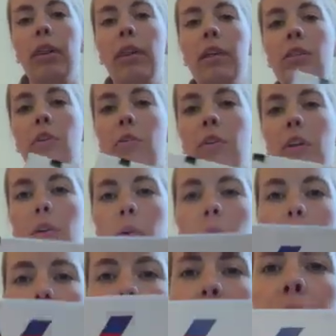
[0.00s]
These are really cool,
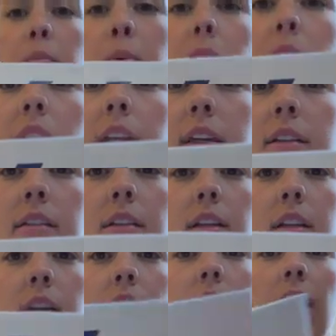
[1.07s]
and I've been putting these
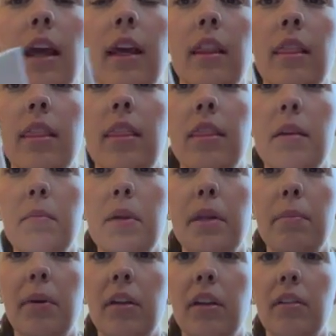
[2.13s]
in like the
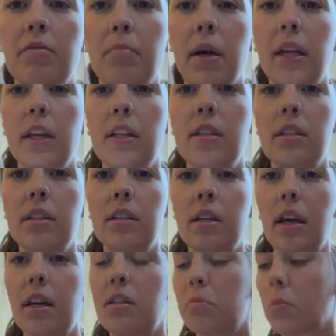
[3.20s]
manipulative buckets
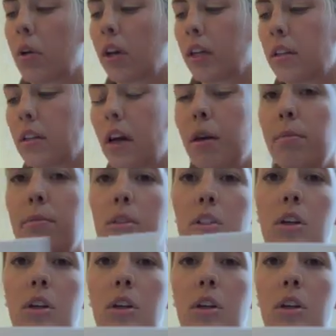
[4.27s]
as morning tubs.